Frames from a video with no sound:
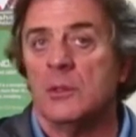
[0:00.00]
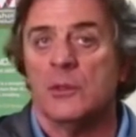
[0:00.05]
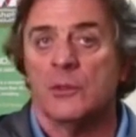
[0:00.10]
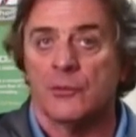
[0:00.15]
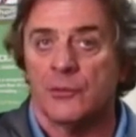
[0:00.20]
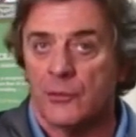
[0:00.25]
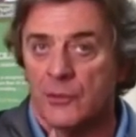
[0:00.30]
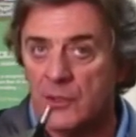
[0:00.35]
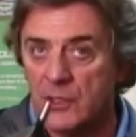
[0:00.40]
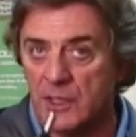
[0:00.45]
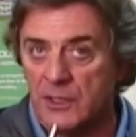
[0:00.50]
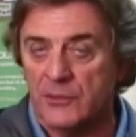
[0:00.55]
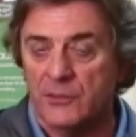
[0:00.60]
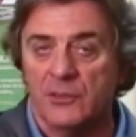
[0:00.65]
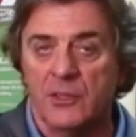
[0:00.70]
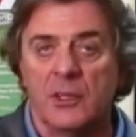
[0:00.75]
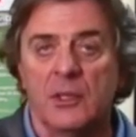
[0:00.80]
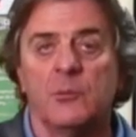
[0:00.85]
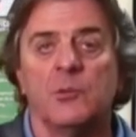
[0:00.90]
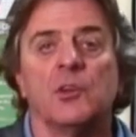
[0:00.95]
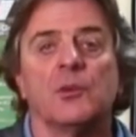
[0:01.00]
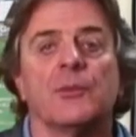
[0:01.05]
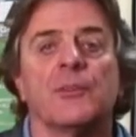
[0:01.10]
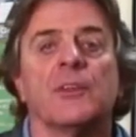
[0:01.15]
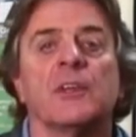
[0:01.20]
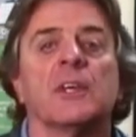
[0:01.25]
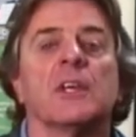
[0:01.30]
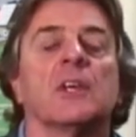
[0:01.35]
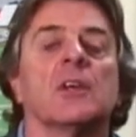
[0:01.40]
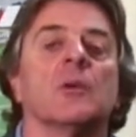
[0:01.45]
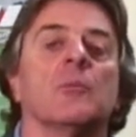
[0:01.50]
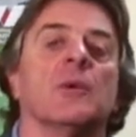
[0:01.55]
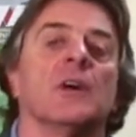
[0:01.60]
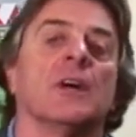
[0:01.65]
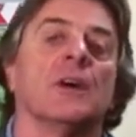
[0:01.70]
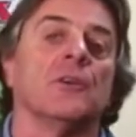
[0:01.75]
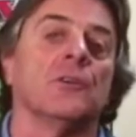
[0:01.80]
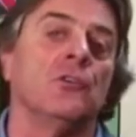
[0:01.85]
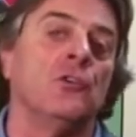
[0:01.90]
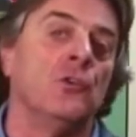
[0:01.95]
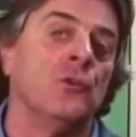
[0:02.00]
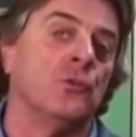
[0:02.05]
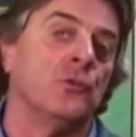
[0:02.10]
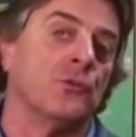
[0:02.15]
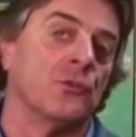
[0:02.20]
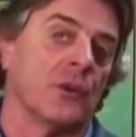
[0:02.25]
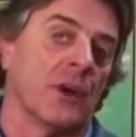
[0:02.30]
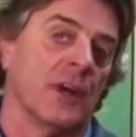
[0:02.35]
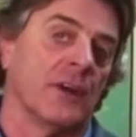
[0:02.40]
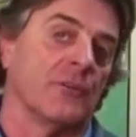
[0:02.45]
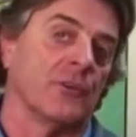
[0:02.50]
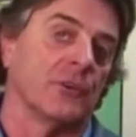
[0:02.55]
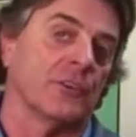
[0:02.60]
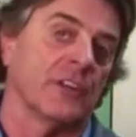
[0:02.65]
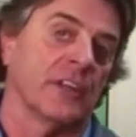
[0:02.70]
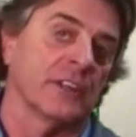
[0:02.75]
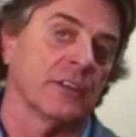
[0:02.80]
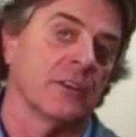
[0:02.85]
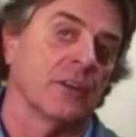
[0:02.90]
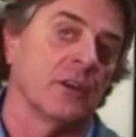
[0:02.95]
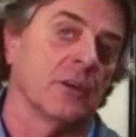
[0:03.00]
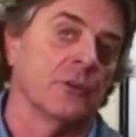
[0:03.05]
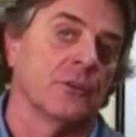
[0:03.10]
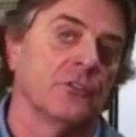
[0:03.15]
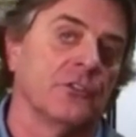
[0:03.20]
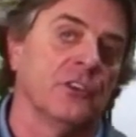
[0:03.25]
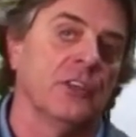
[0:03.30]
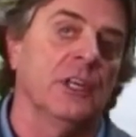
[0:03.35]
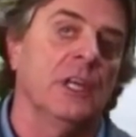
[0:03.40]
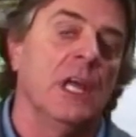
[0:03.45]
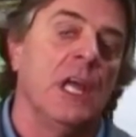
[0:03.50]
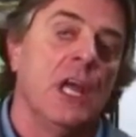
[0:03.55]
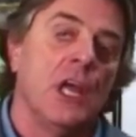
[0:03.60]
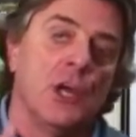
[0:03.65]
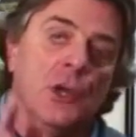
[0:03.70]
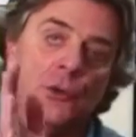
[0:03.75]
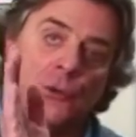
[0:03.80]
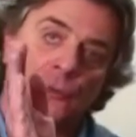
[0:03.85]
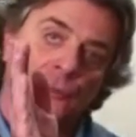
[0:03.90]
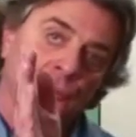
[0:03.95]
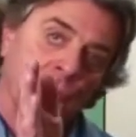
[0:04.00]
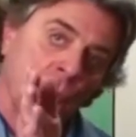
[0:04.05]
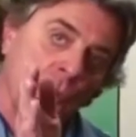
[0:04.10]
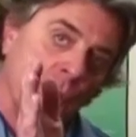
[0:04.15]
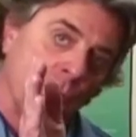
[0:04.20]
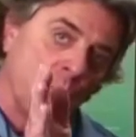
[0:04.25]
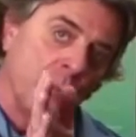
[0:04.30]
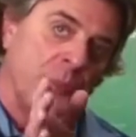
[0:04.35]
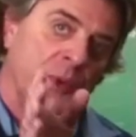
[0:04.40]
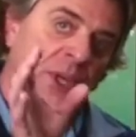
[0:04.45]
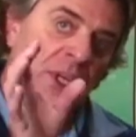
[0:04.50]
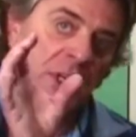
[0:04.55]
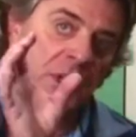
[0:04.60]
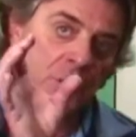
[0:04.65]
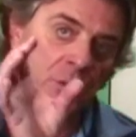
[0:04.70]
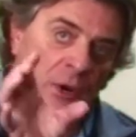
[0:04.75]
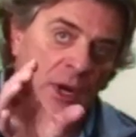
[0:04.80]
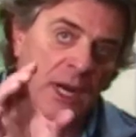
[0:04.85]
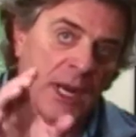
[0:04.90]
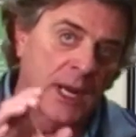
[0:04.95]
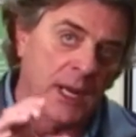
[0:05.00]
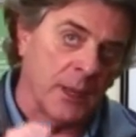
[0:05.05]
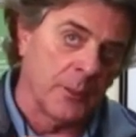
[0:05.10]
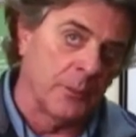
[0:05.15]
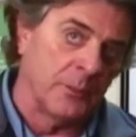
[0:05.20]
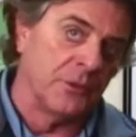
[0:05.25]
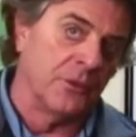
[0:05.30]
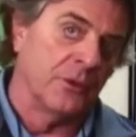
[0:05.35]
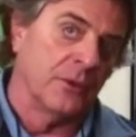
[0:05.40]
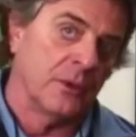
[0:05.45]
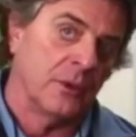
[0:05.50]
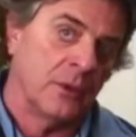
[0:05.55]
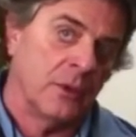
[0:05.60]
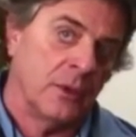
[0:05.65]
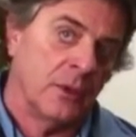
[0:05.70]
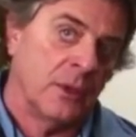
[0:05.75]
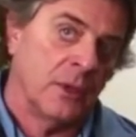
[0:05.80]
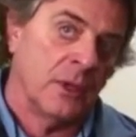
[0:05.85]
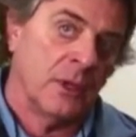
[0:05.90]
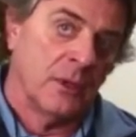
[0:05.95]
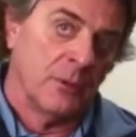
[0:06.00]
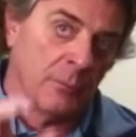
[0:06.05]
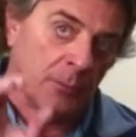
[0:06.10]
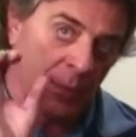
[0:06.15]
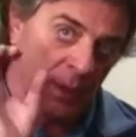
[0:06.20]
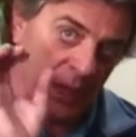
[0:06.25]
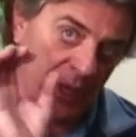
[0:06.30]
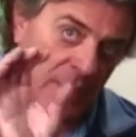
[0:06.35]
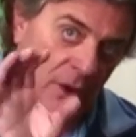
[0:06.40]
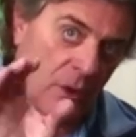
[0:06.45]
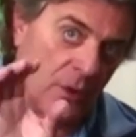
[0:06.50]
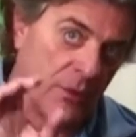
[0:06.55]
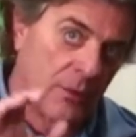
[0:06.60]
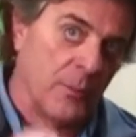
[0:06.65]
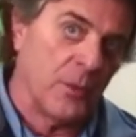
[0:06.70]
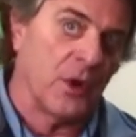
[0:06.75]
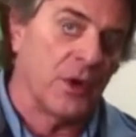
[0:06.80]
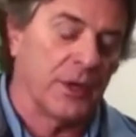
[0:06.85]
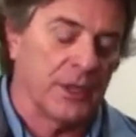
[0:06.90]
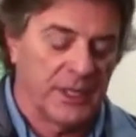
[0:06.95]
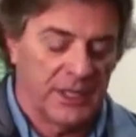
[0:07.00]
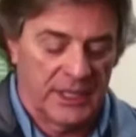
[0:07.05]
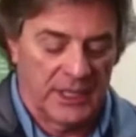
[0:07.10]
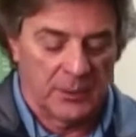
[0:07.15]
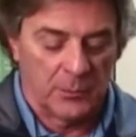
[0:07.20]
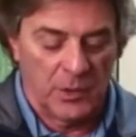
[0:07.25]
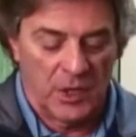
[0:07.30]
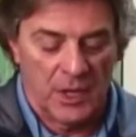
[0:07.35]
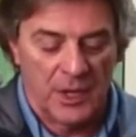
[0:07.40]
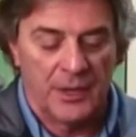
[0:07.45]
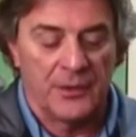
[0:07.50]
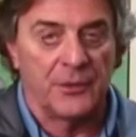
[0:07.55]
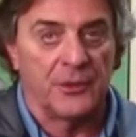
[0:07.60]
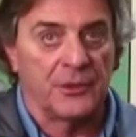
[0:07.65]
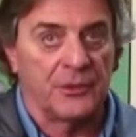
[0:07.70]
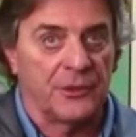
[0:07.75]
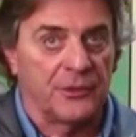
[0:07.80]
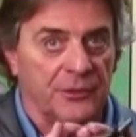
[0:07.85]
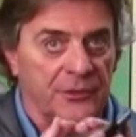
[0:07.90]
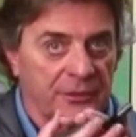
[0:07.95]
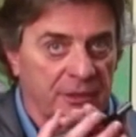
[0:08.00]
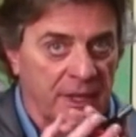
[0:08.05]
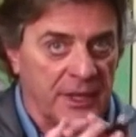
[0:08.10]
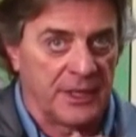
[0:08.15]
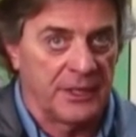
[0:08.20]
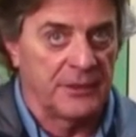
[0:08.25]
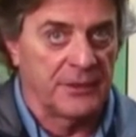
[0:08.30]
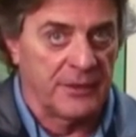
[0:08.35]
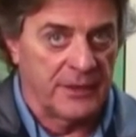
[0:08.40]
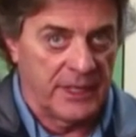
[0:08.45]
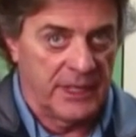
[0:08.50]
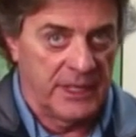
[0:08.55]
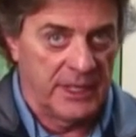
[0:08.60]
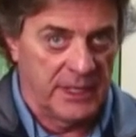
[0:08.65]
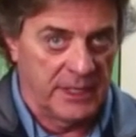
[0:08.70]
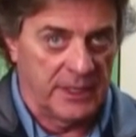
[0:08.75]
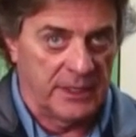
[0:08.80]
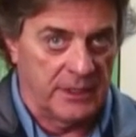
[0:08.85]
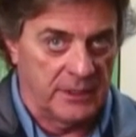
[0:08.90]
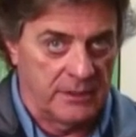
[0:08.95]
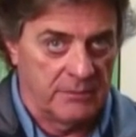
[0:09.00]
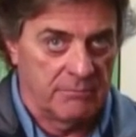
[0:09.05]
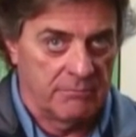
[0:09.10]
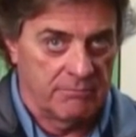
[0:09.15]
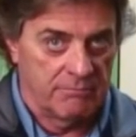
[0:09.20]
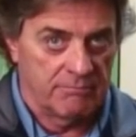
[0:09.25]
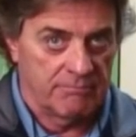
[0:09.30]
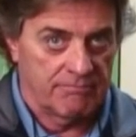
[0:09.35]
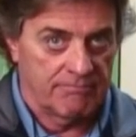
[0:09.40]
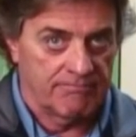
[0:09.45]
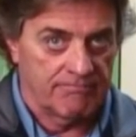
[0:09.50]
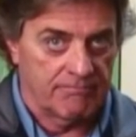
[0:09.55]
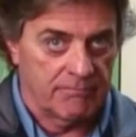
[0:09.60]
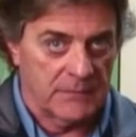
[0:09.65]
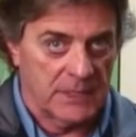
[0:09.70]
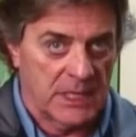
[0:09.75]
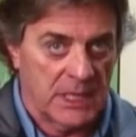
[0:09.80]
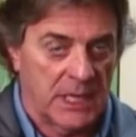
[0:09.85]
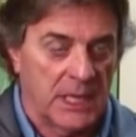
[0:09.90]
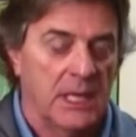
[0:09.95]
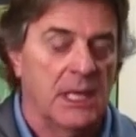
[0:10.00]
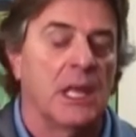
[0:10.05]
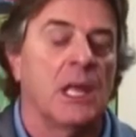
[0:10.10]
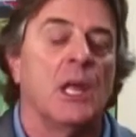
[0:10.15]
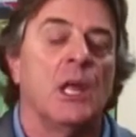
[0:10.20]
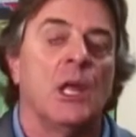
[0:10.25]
So the next time you're thinking about new driver technology, don't be grabbed by all the marketing behind the design of the head, okay?